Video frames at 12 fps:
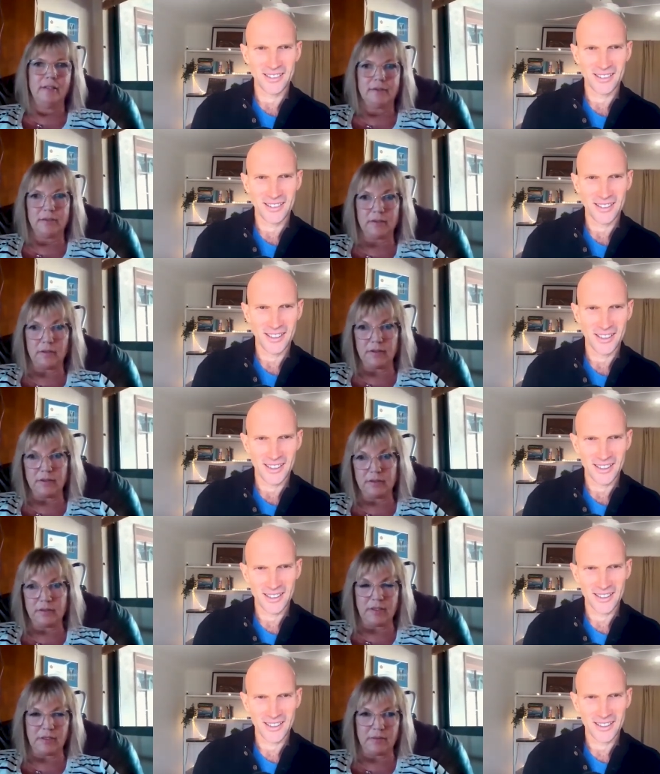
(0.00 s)
Speaker 1: started to
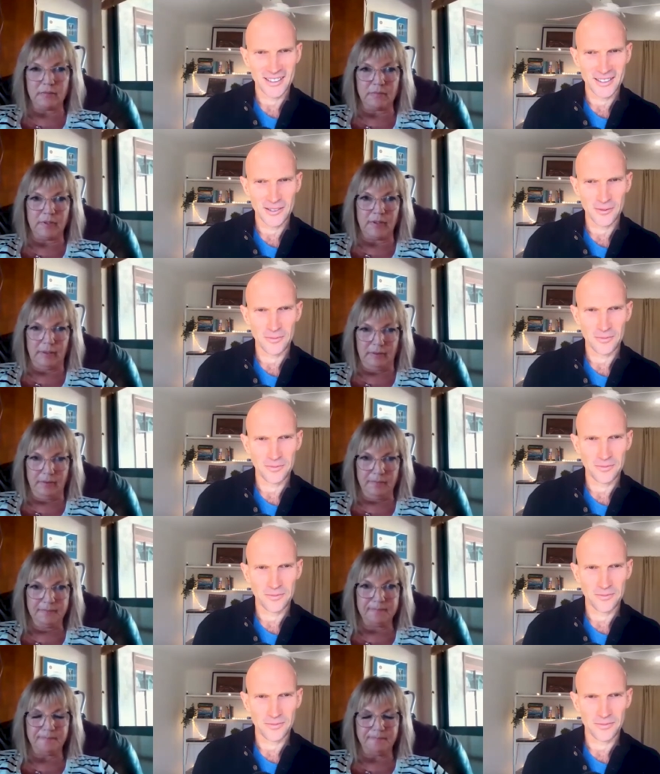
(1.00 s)
take my
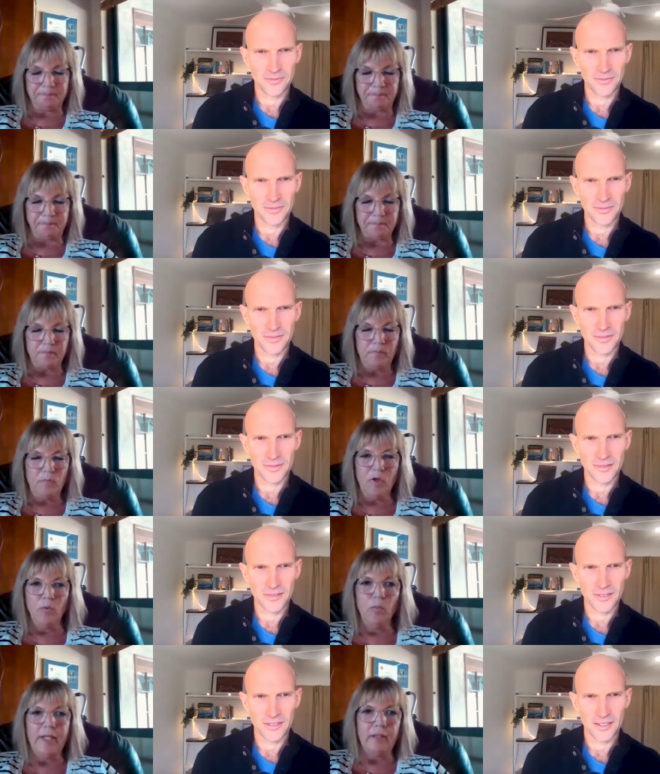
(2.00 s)

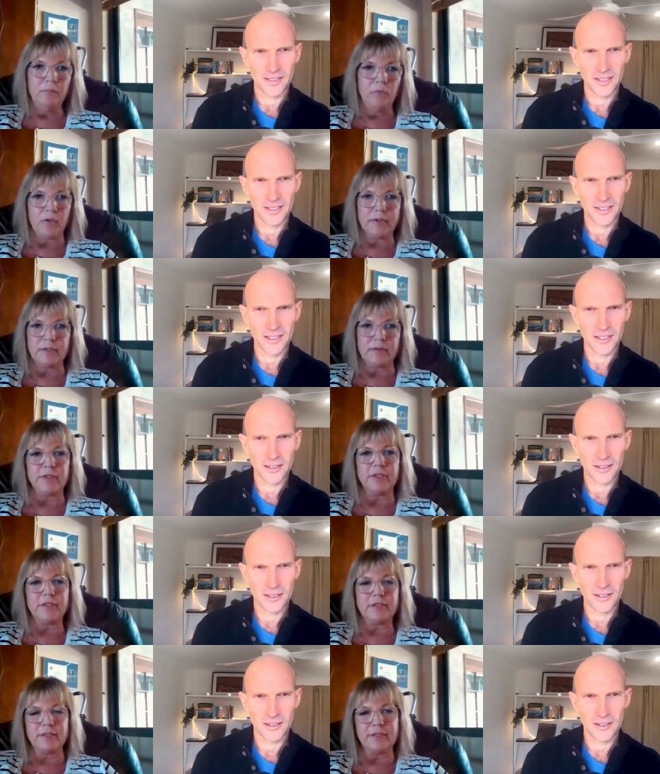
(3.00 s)
weight more
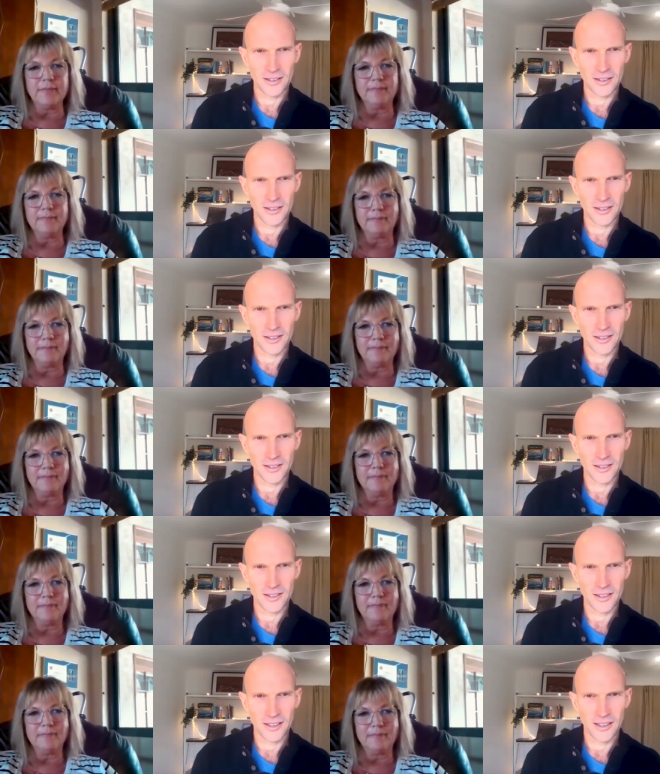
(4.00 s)
seriously.
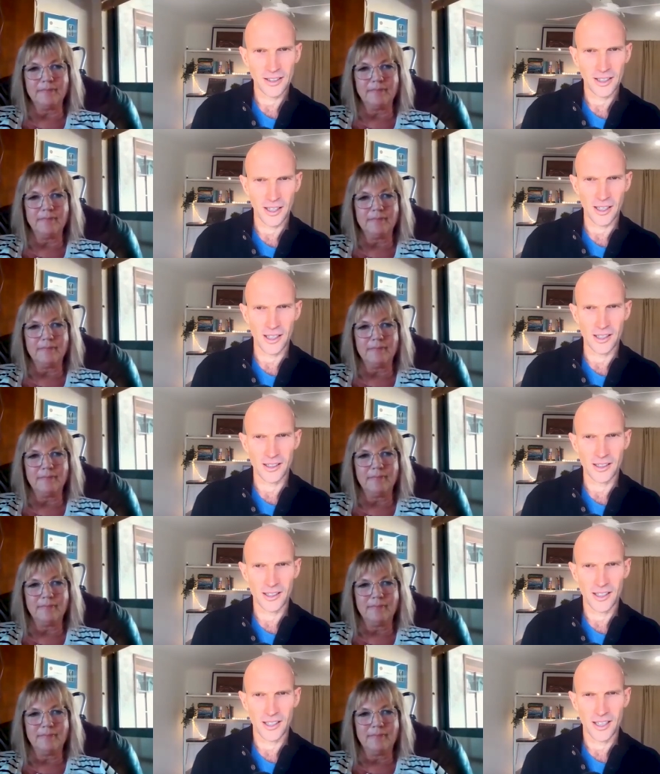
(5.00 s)
Speaker 2: Yeah.
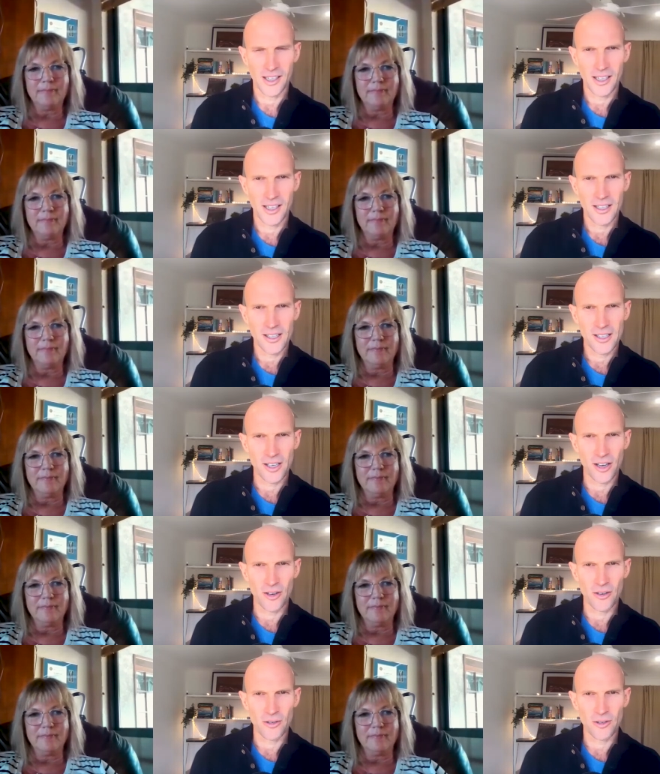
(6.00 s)

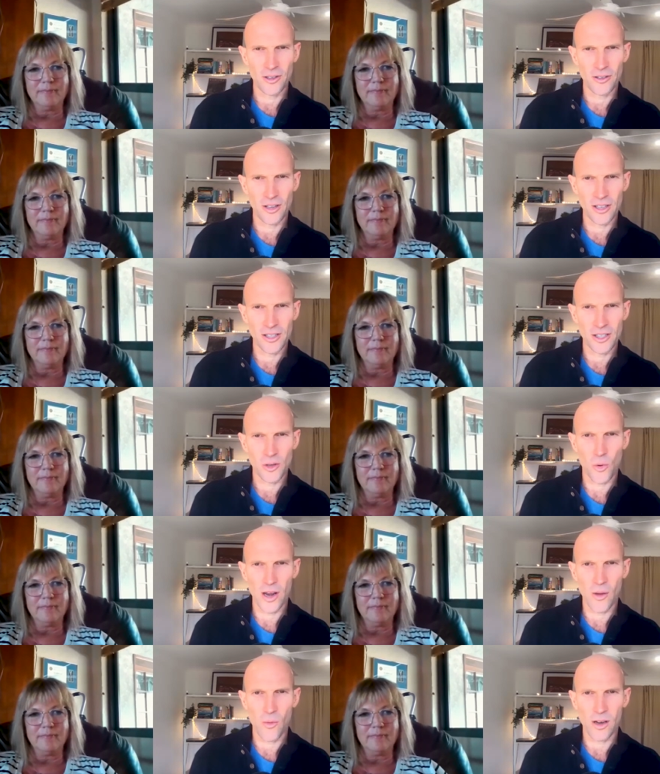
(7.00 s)
So you lost
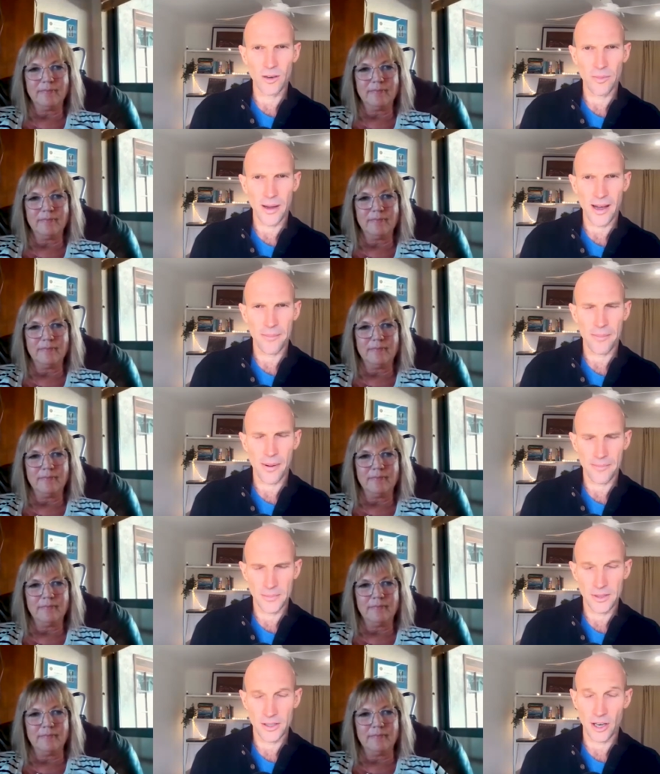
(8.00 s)
twenty-one pa-
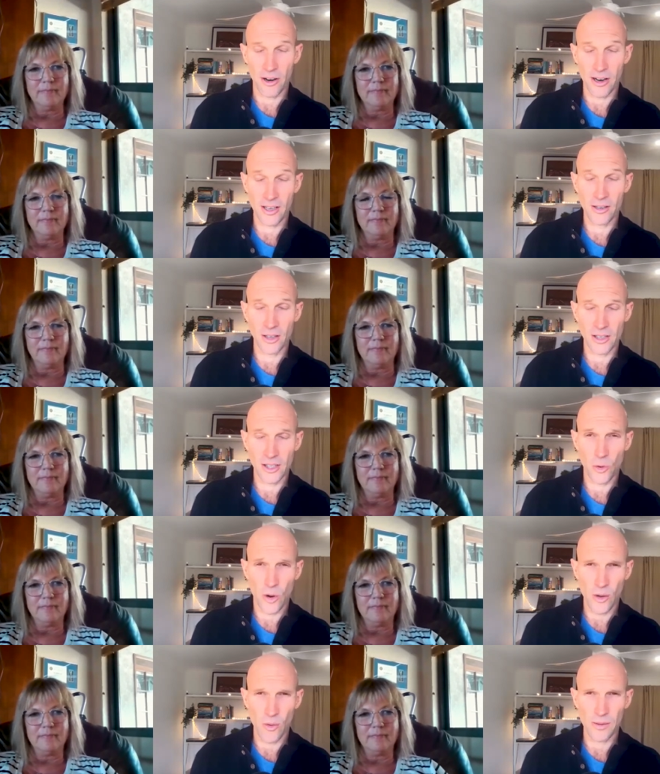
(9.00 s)
sorry, you lost
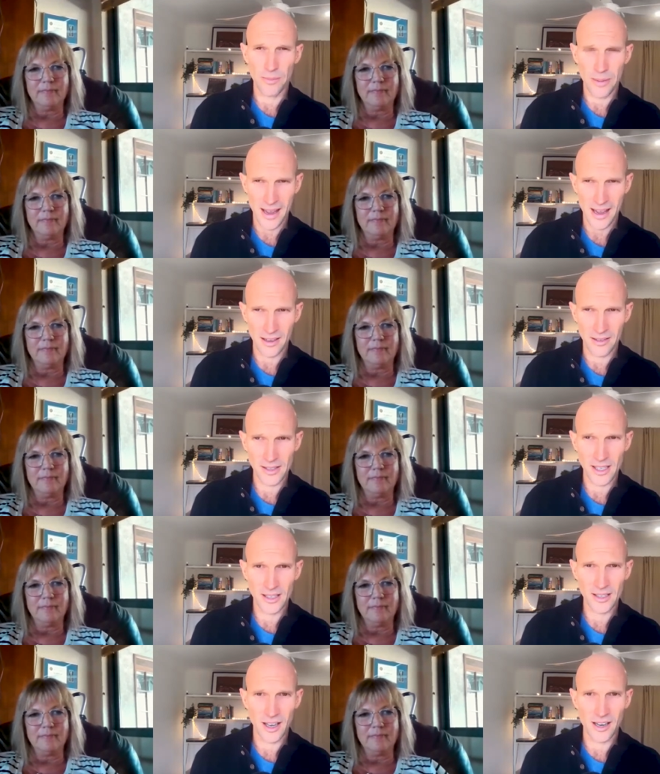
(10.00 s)
twenty-one pounds
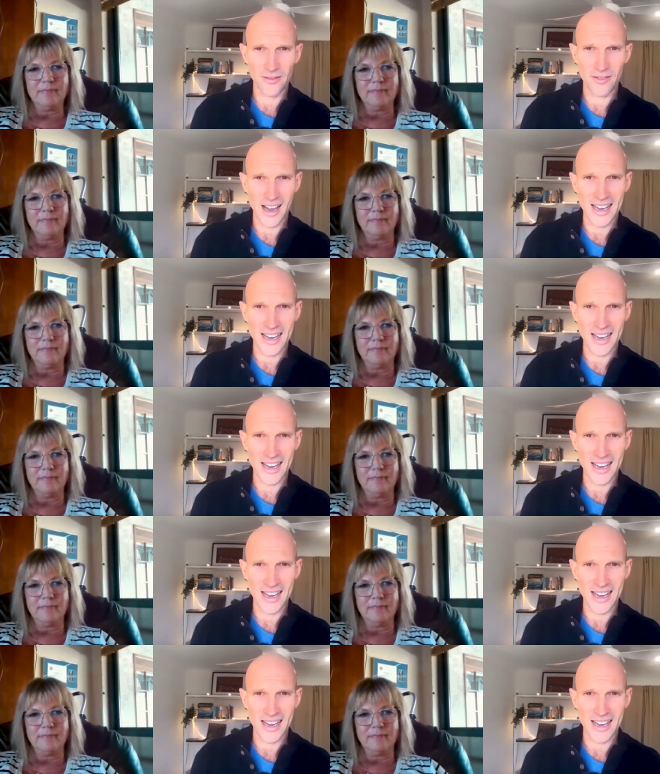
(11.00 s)
inside of